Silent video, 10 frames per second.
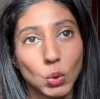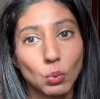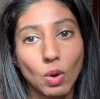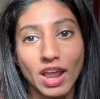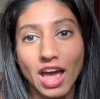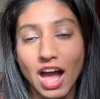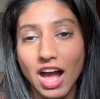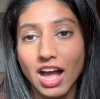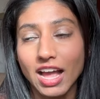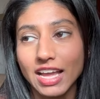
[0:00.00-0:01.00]
when
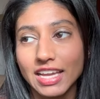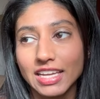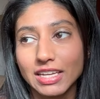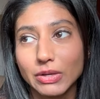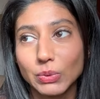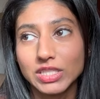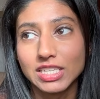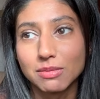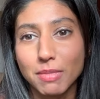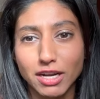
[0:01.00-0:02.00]
I was
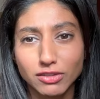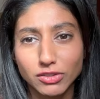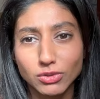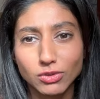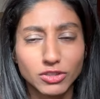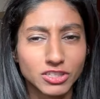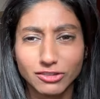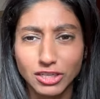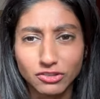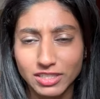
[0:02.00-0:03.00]
in medical school, or
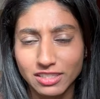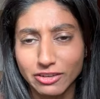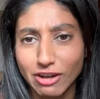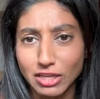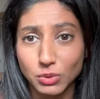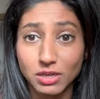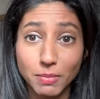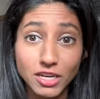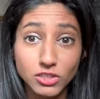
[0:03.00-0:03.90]
just recently graduated